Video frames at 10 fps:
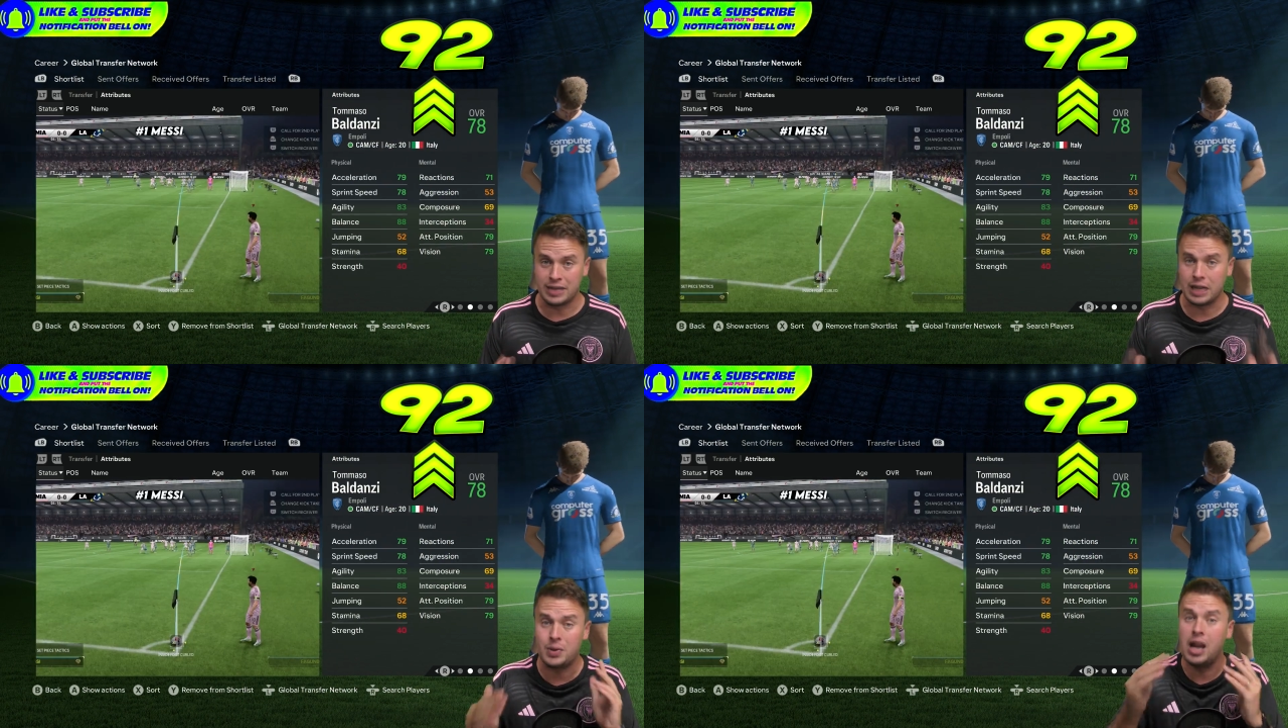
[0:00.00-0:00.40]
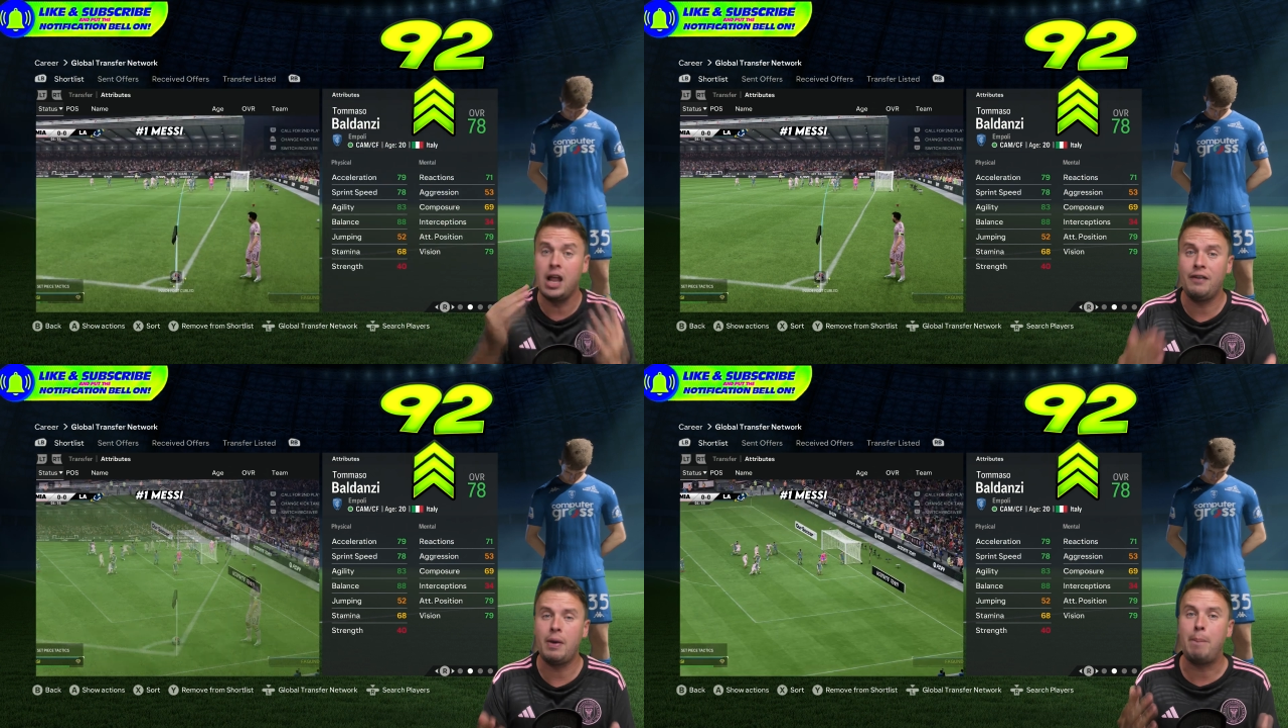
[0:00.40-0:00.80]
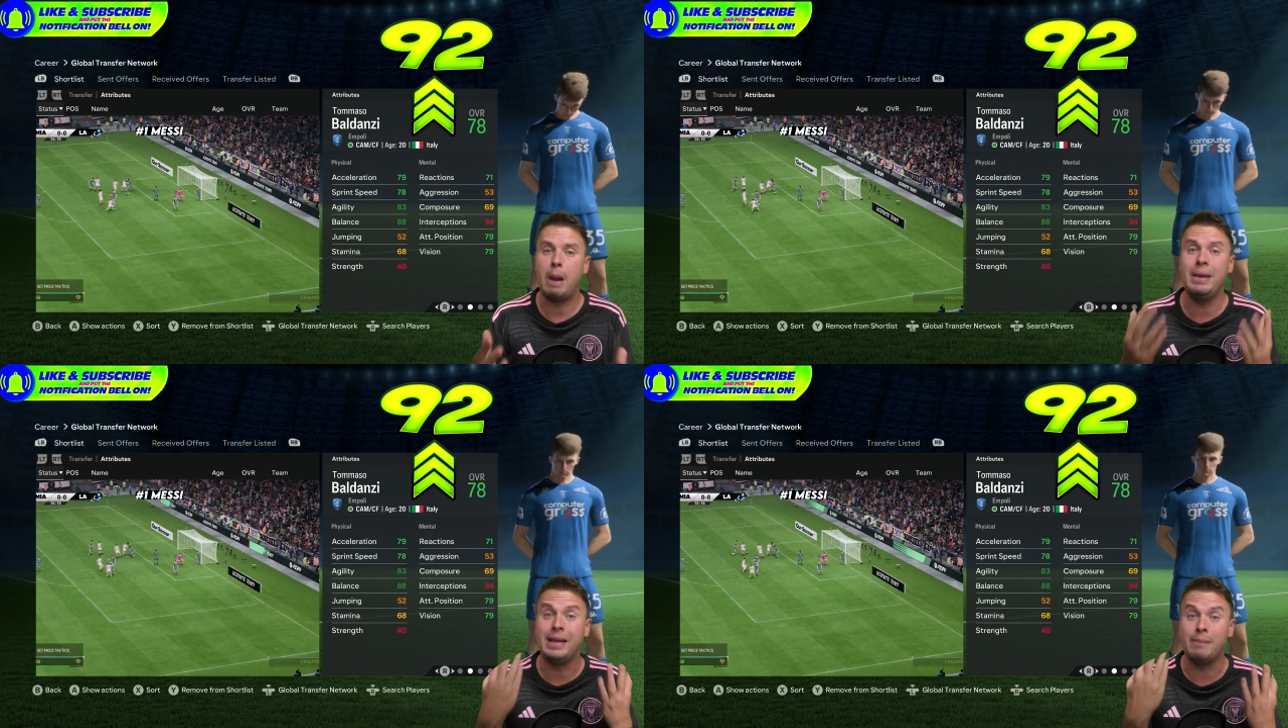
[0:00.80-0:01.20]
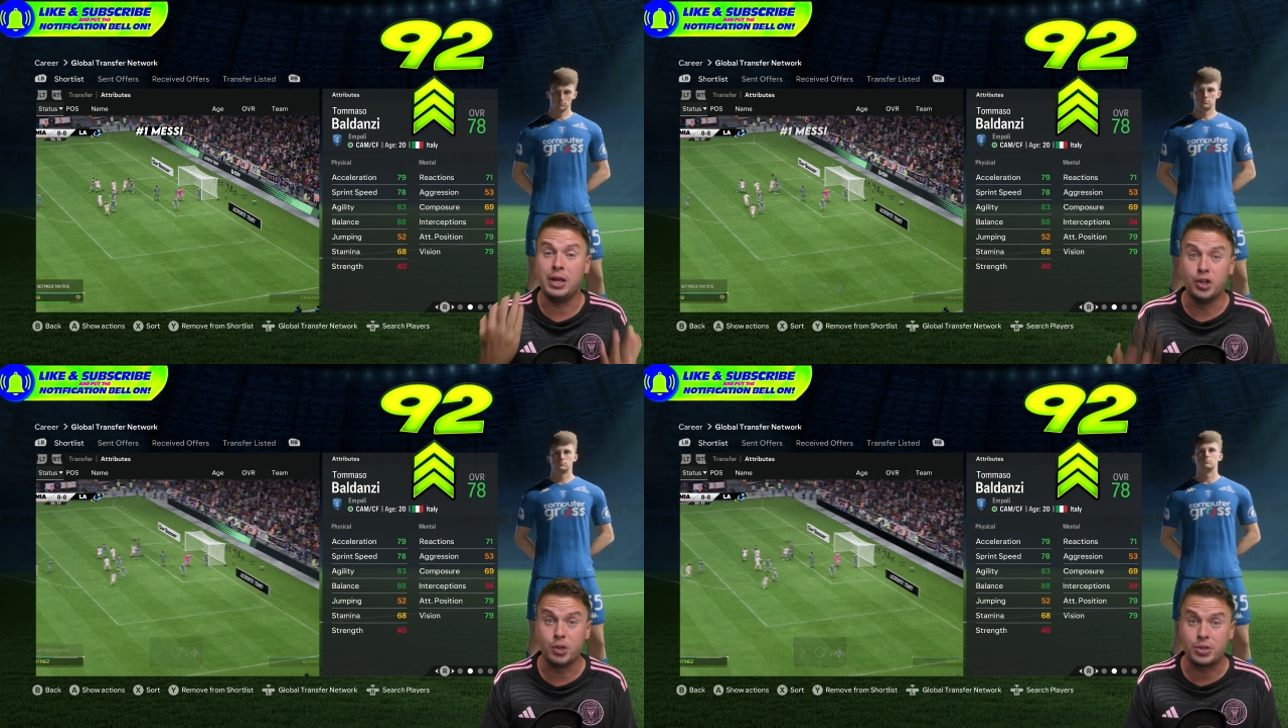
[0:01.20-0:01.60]
That is what I love about making my
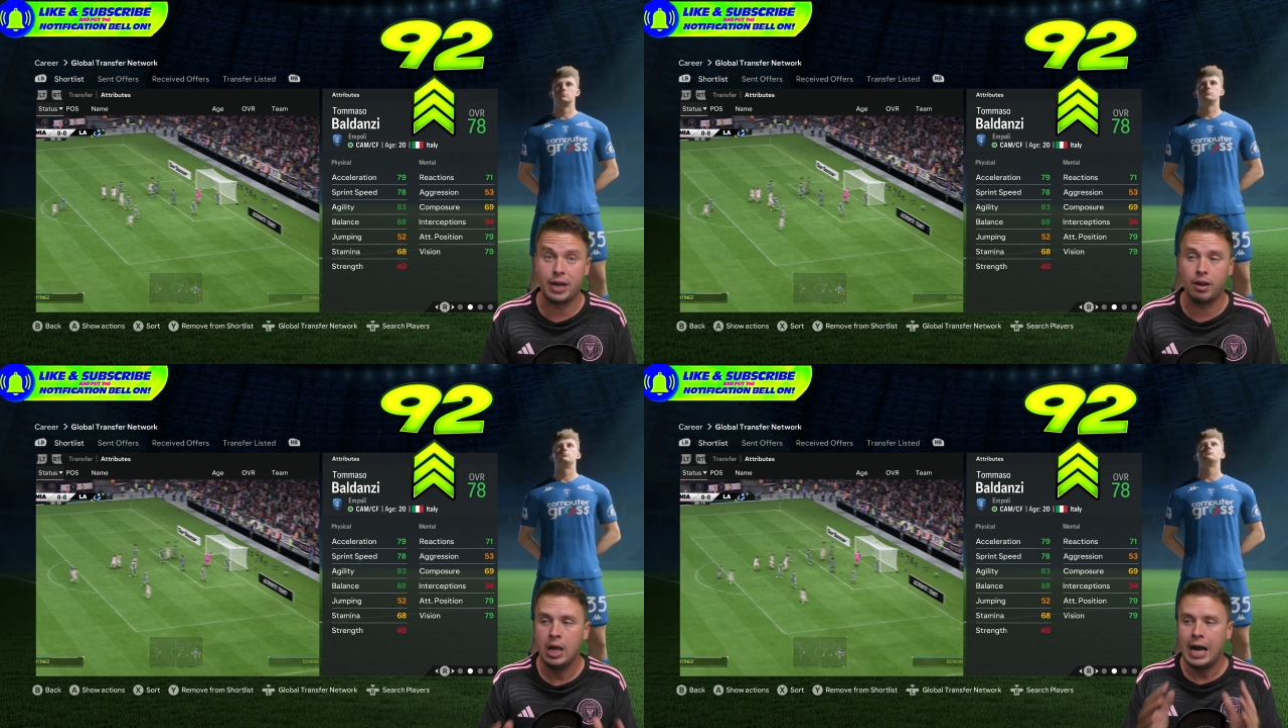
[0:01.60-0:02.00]
YouTube channel.